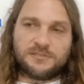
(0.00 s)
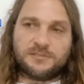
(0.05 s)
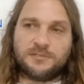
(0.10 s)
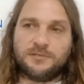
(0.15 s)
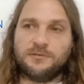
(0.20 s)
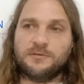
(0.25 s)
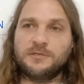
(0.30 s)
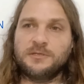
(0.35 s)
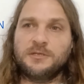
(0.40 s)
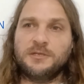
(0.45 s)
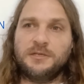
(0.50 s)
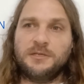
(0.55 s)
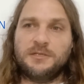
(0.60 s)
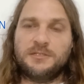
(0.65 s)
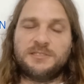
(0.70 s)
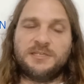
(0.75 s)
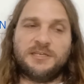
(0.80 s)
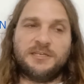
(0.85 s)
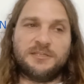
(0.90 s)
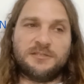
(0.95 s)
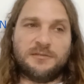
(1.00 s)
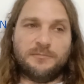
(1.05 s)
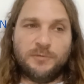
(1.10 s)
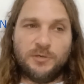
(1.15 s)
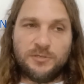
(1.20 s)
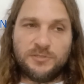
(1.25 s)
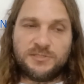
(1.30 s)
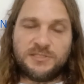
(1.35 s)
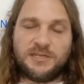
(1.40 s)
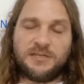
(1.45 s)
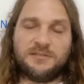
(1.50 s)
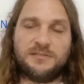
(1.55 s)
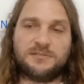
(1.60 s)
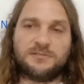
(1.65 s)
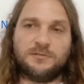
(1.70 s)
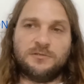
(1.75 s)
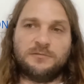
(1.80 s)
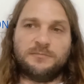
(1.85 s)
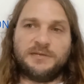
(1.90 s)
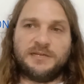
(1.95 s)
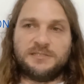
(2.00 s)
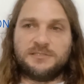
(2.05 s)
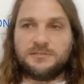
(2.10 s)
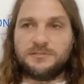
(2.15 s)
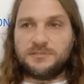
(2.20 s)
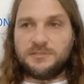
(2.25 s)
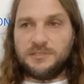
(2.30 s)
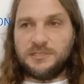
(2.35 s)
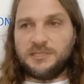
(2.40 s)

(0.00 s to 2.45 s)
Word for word: So to get the most out of the solar modules,